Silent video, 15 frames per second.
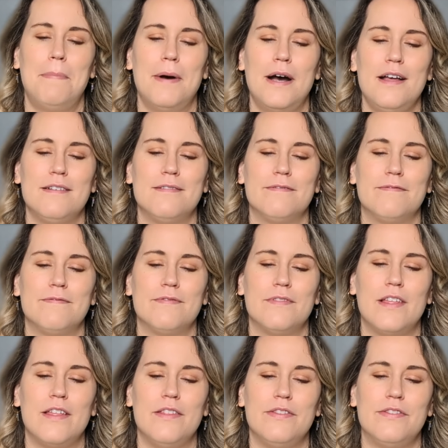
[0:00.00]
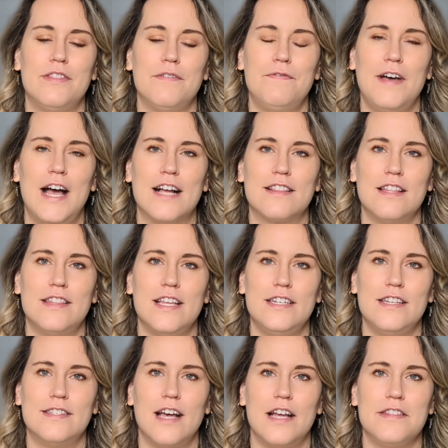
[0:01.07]
But the fact that they
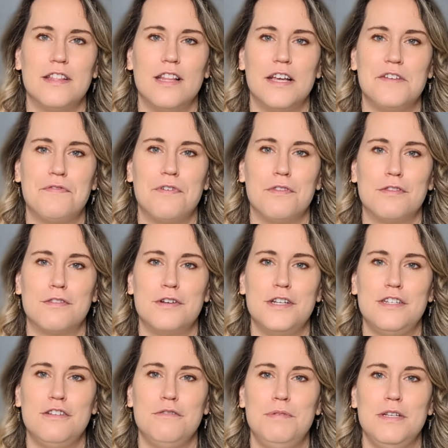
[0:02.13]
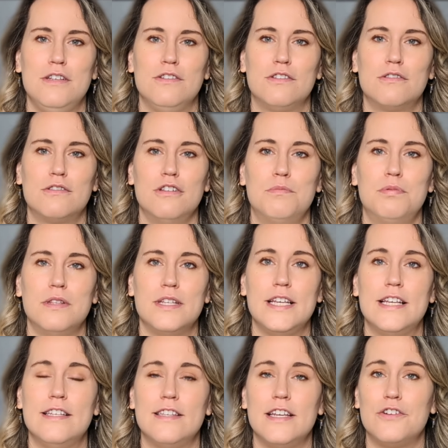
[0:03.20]
designed the Light Phone 3 to be used globally
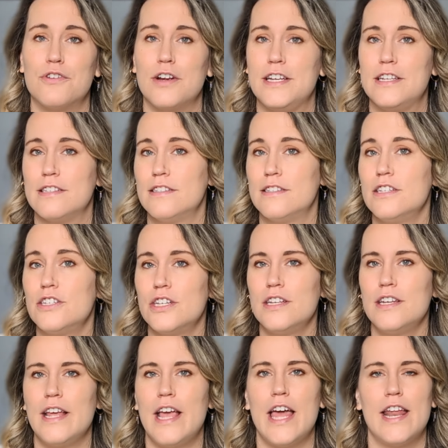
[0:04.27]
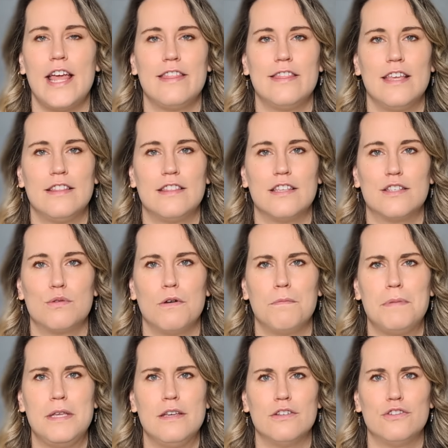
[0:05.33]
is a great decision, and I think this will
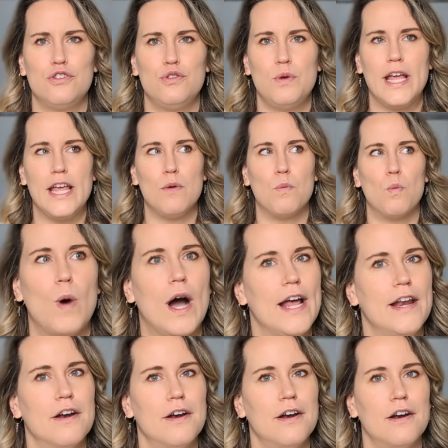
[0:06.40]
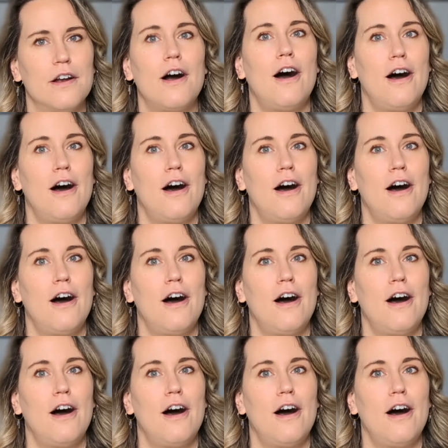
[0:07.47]
appeal to a wider